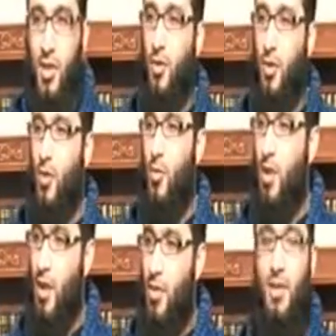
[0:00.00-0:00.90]
Concern for
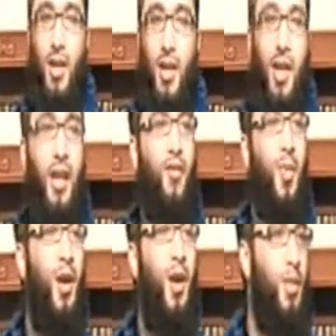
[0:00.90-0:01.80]
the Ummah and things like that.
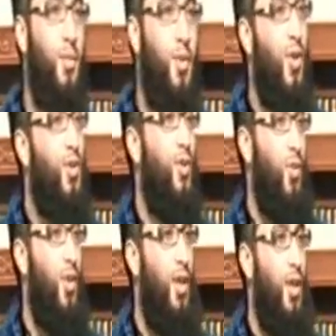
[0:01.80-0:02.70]
He left behind him 3
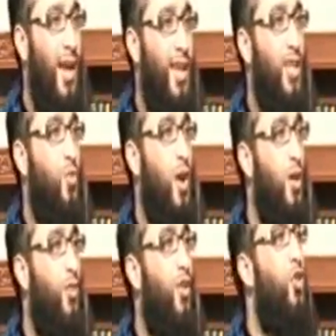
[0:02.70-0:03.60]
children and
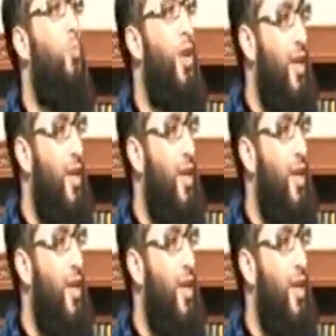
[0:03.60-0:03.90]
his wife